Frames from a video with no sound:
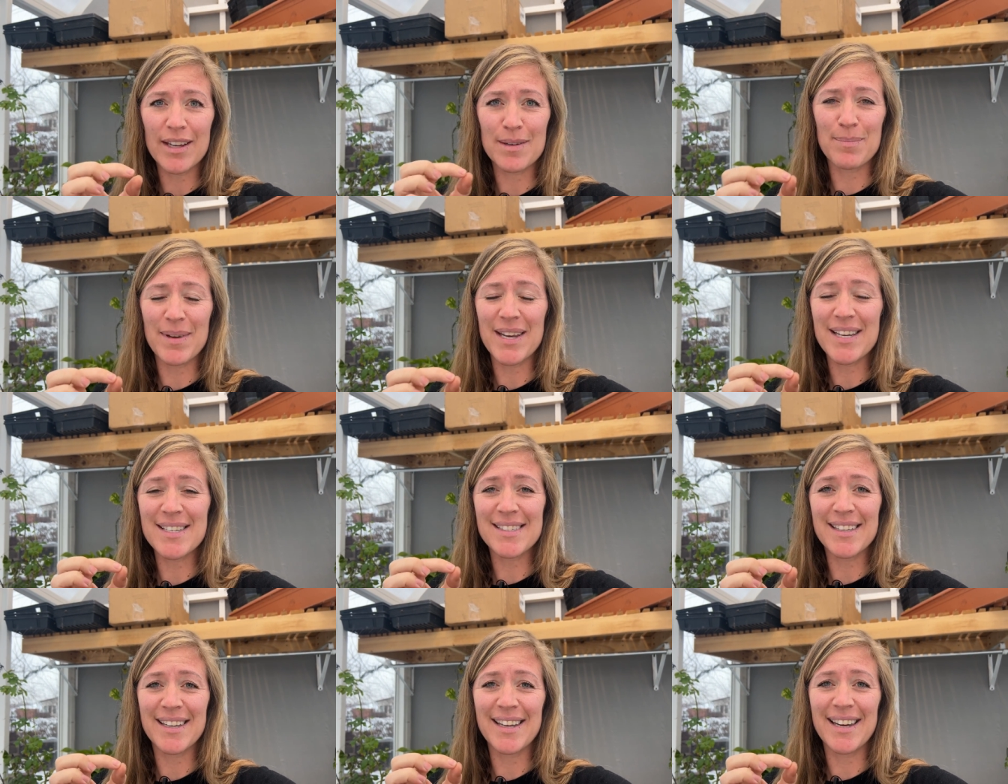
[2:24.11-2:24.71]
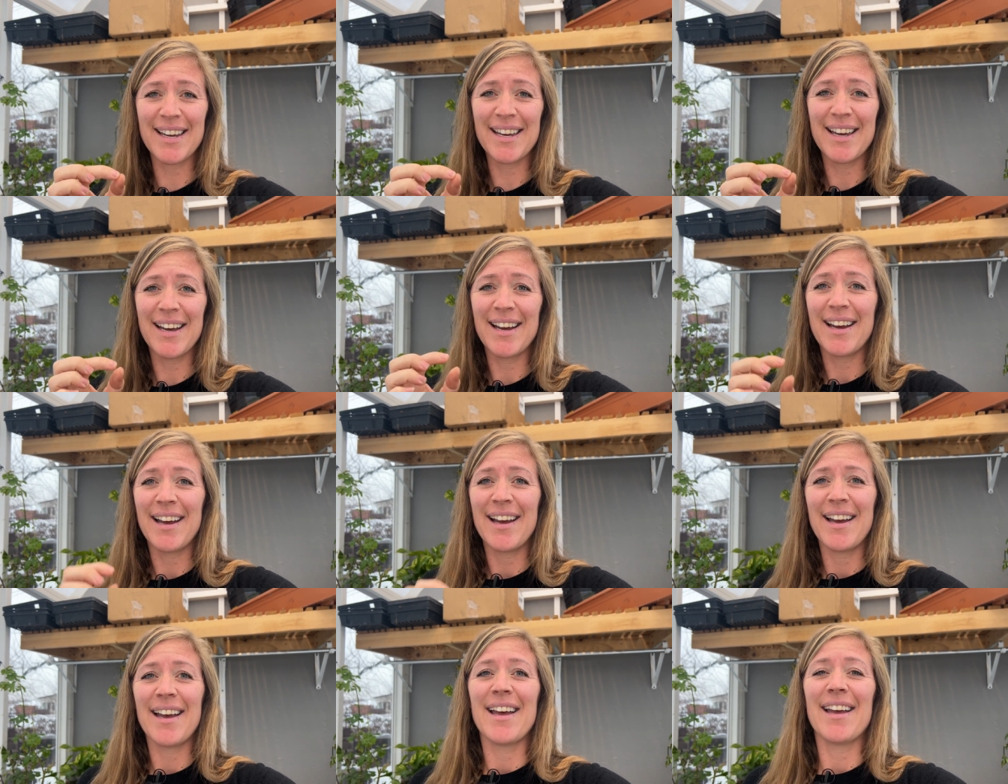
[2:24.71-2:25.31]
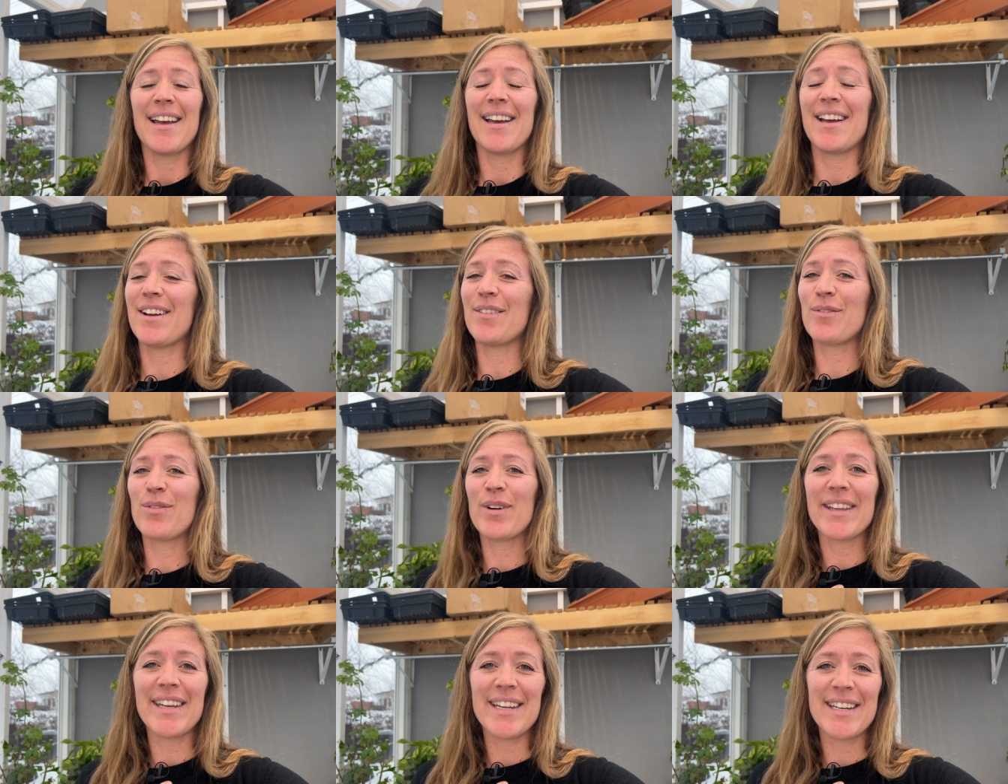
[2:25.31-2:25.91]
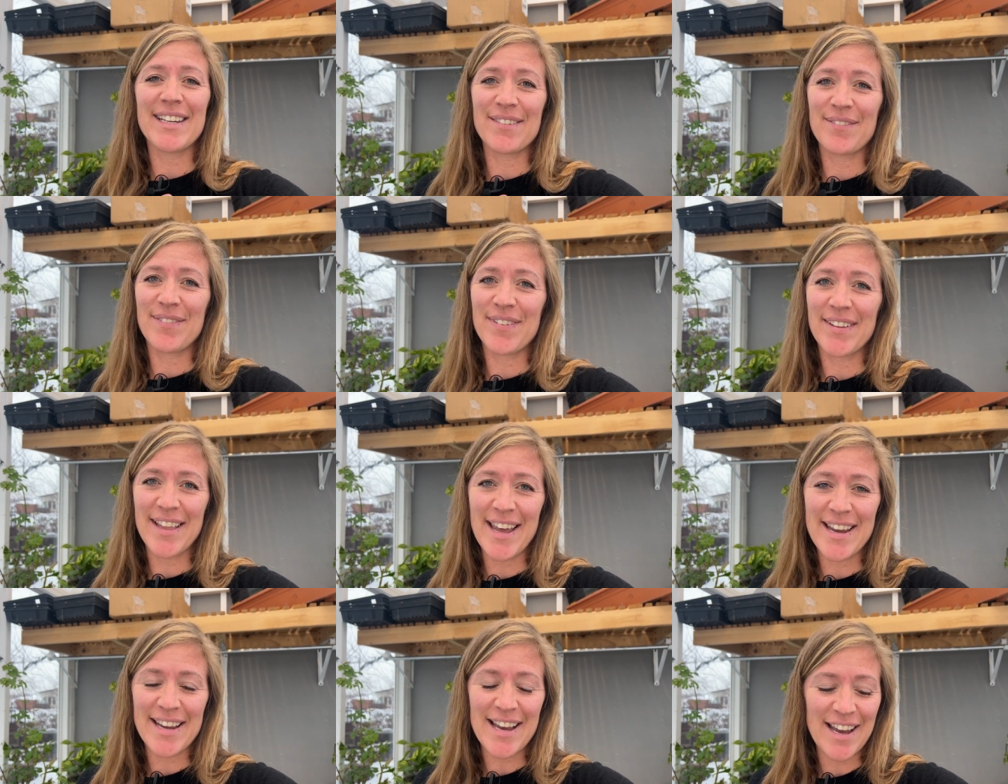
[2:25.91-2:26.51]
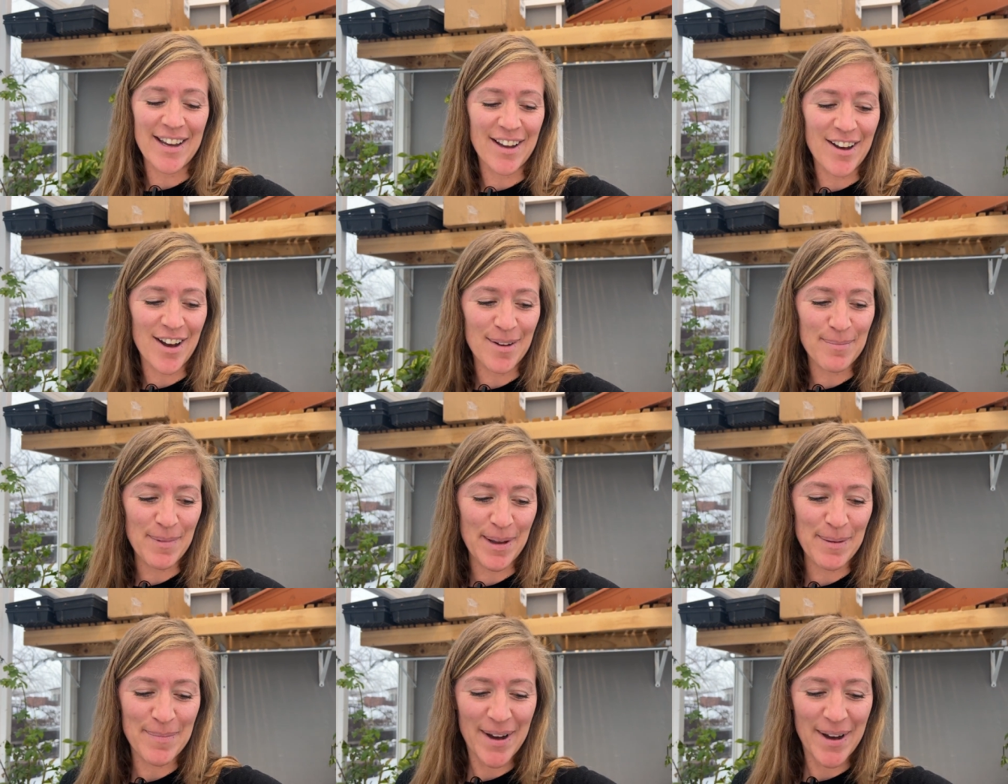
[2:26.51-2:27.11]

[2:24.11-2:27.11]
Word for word: and measly really didn't feel like I got my